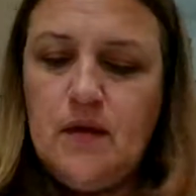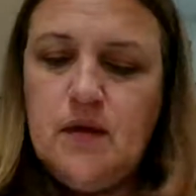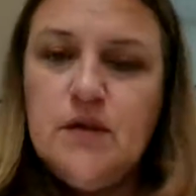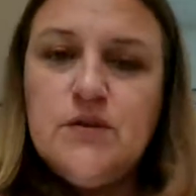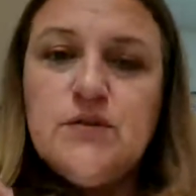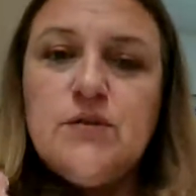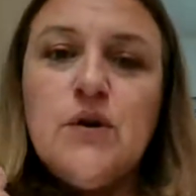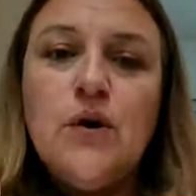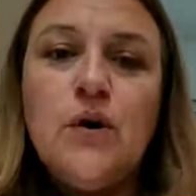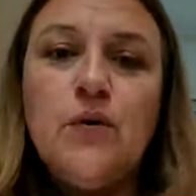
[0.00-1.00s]

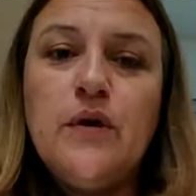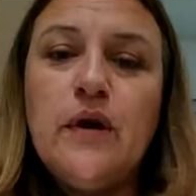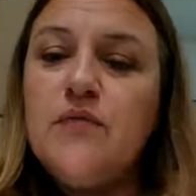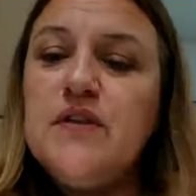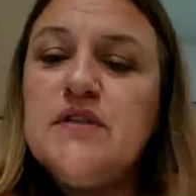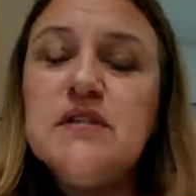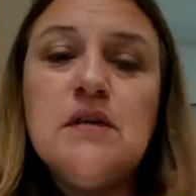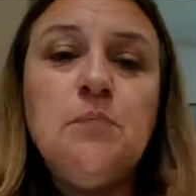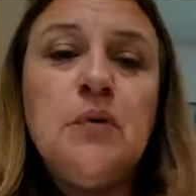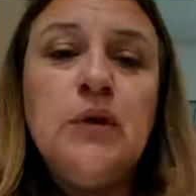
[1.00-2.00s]
So now this is a
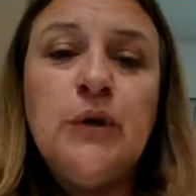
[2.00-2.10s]
blue